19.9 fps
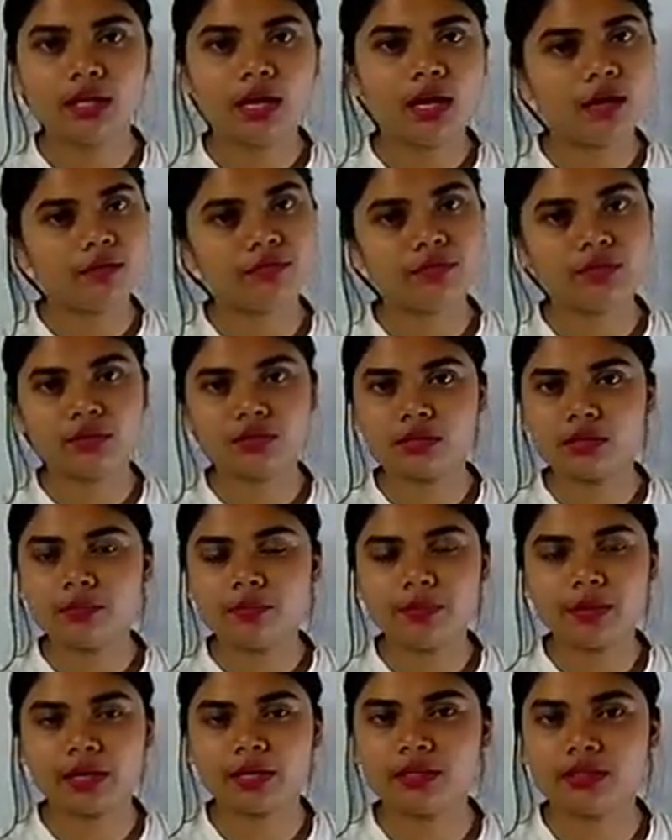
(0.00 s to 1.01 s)
After some
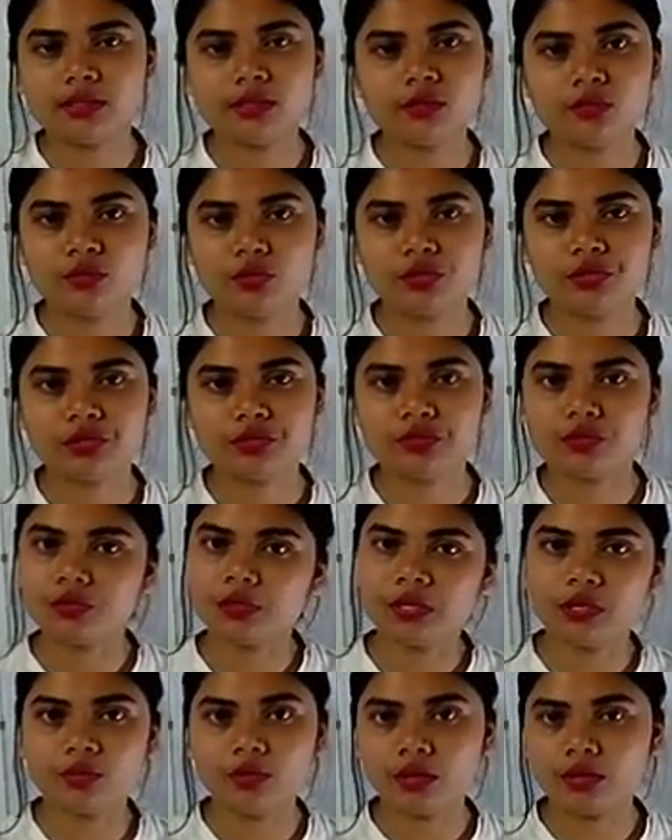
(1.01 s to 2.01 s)
practicing questions,
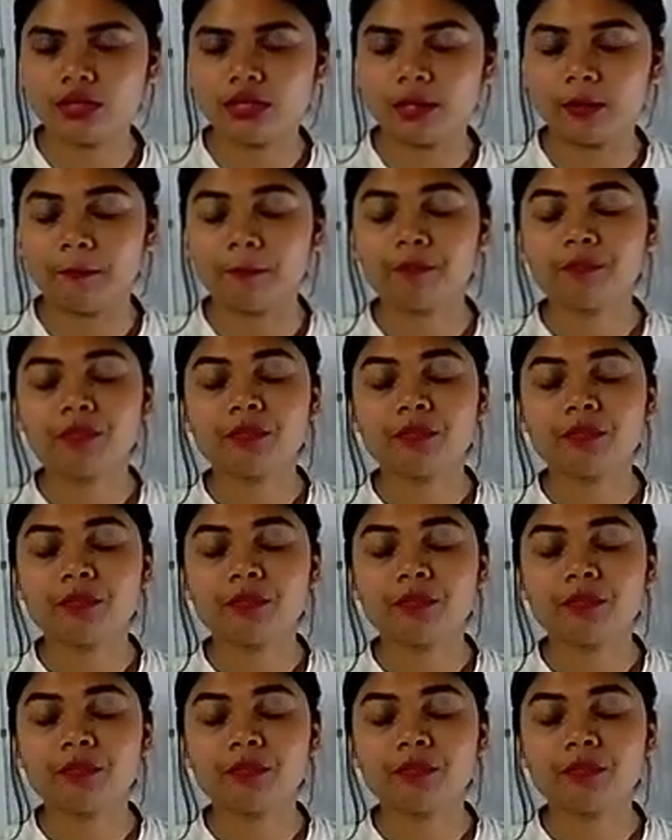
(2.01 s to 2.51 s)
okay, you are done.